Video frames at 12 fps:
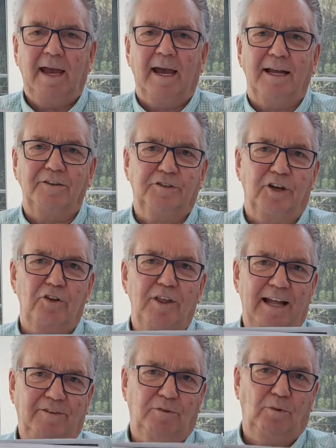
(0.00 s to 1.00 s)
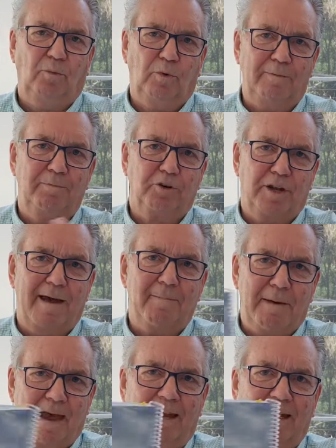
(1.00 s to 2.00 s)
And so we put our
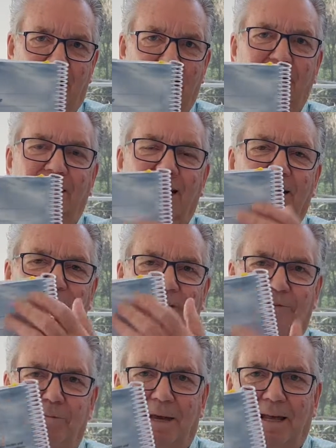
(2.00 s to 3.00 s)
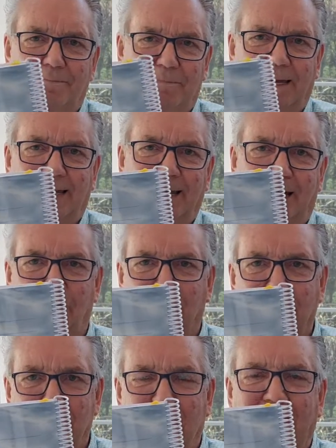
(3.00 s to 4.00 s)
mandate and our Seven Mountain Mandate on
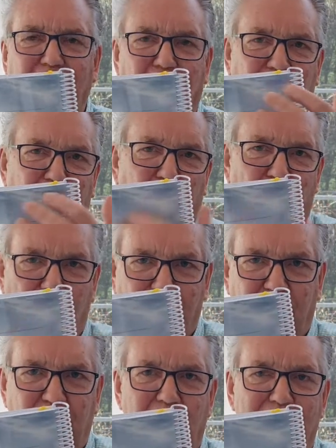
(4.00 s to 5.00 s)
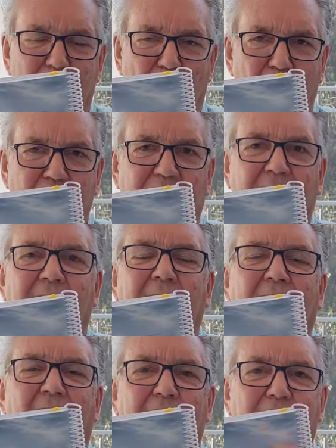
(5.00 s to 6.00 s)
the back, so it's a constant reminder
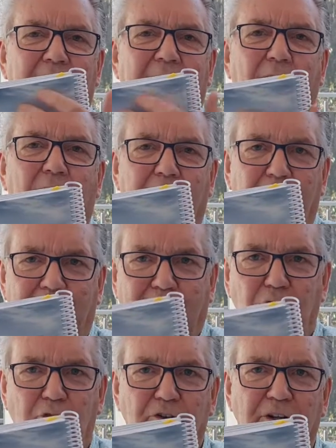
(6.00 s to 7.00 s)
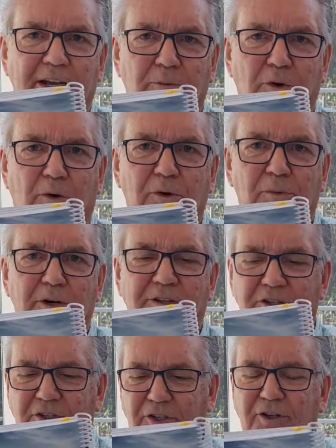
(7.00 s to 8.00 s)
of our calling and what we want
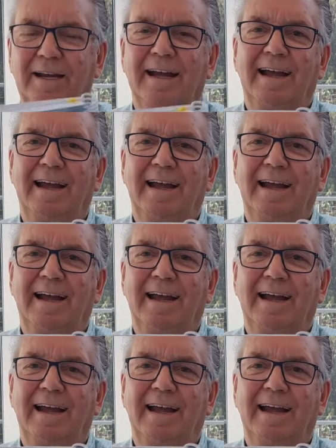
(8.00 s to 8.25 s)
to do.